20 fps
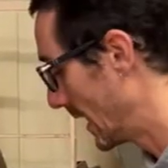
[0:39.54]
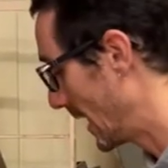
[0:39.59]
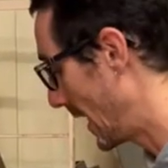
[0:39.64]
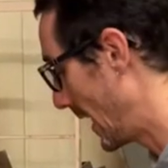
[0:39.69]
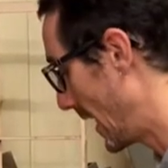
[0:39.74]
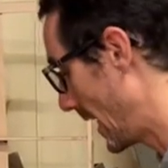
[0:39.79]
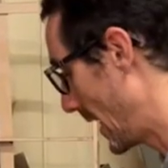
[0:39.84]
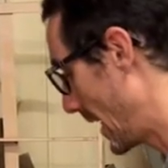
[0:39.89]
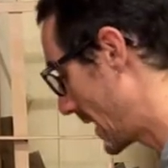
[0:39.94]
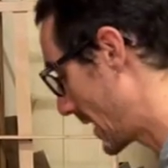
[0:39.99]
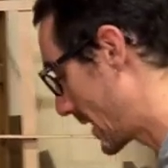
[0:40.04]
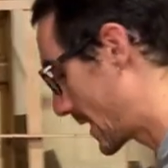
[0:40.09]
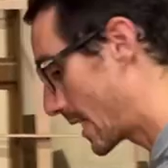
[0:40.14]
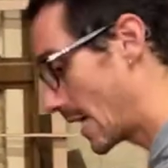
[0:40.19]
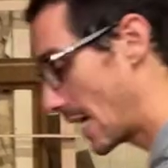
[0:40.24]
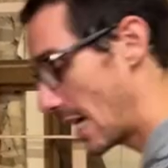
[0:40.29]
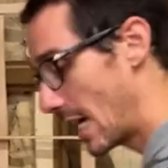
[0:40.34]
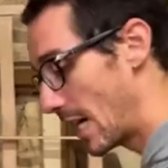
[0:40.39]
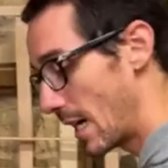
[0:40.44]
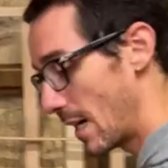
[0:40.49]
is
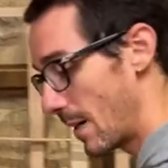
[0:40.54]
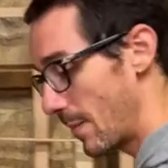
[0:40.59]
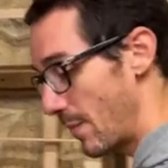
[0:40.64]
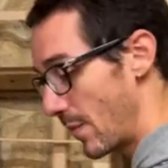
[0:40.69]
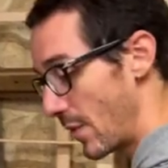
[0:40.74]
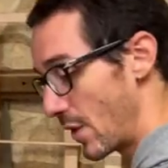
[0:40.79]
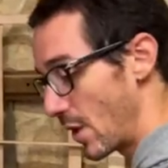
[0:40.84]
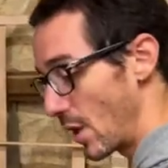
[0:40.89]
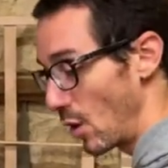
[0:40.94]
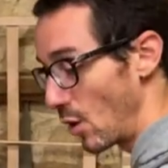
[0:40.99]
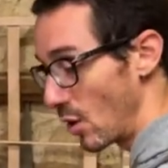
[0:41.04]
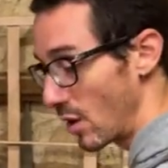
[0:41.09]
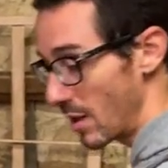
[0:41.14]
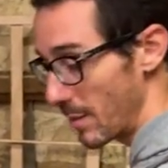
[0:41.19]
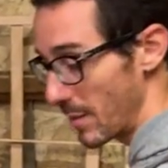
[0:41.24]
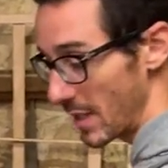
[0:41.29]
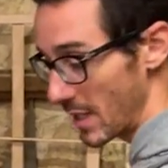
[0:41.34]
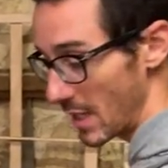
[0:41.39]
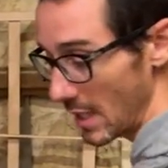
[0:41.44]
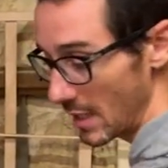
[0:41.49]
the locking
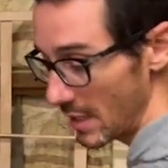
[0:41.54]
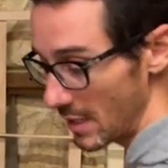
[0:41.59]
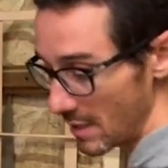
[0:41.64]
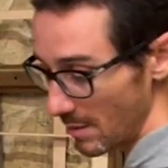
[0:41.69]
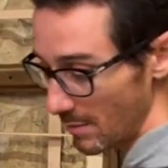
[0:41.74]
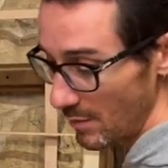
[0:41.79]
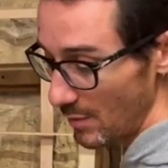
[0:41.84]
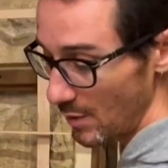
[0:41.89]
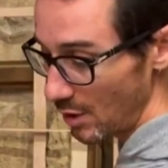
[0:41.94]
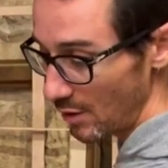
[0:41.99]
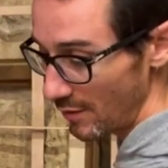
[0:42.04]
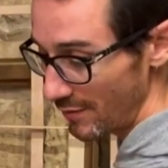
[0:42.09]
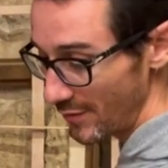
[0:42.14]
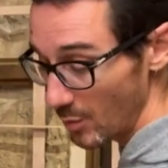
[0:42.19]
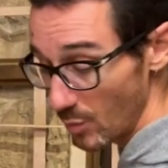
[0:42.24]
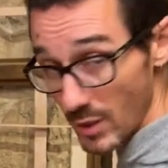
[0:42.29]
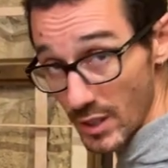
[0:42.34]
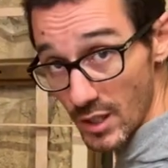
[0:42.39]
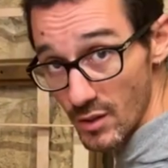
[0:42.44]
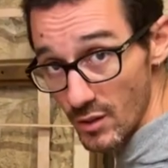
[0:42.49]
mechanism of the
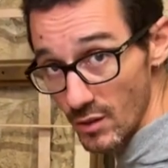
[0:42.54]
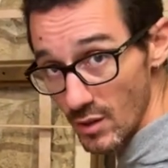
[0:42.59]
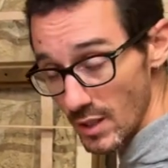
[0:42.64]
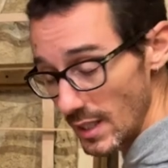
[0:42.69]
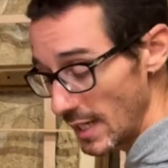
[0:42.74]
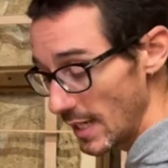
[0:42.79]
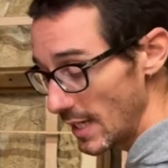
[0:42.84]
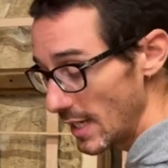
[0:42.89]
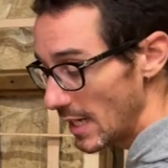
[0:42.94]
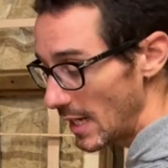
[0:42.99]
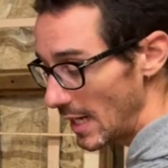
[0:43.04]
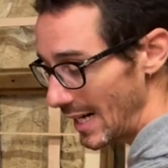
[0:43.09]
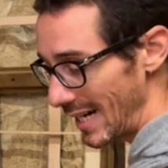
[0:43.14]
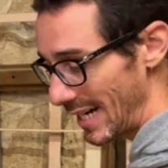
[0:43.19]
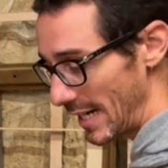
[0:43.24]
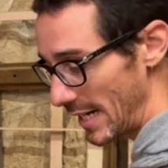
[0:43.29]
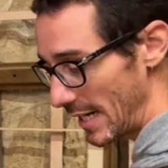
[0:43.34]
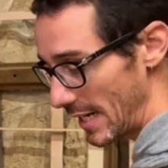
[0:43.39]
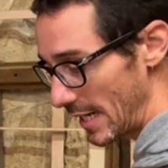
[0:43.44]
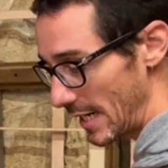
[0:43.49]
window.
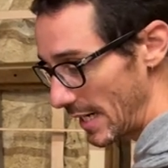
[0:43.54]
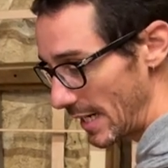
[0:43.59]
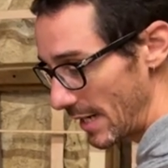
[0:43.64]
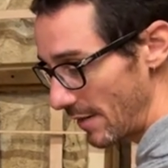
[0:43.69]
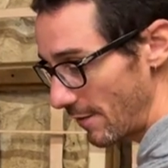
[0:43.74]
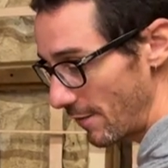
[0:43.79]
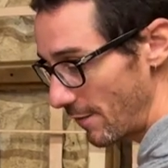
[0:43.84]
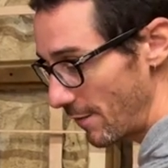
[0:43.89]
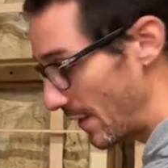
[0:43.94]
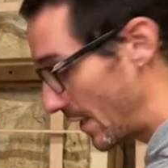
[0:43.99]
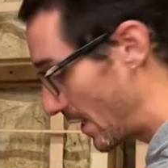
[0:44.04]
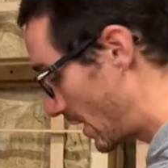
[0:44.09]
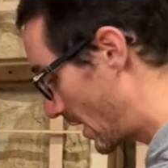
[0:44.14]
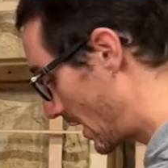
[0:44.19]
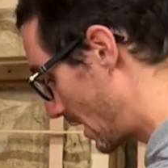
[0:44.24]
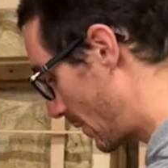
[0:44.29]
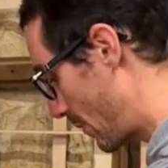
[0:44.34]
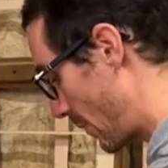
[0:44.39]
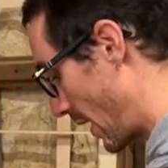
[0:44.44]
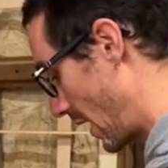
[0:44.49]
I finished
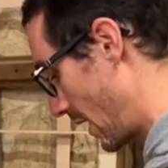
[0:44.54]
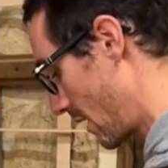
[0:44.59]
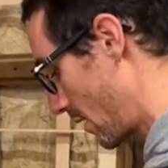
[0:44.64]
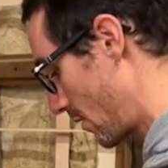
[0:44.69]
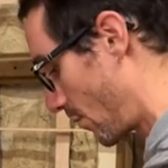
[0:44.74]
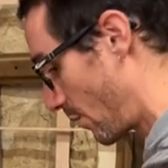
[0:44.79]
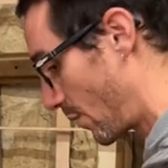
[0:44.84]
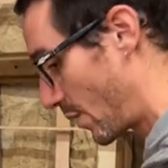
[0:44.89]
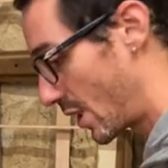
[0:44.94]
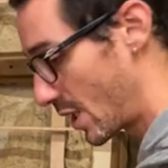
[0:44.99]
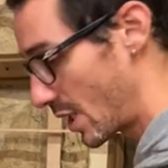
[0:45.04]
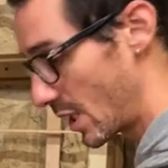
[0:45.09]
this part, which